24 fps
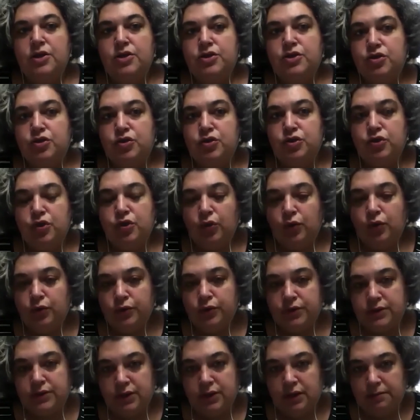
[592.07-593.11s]
So
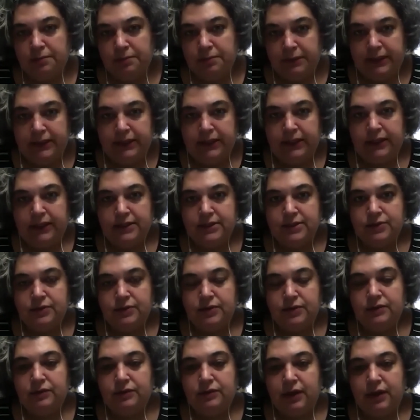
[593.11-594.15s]
don't dump money into
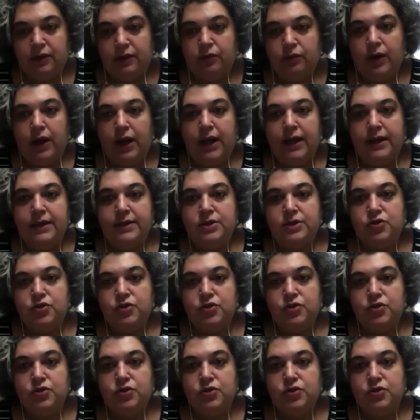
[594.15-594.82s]
it right away.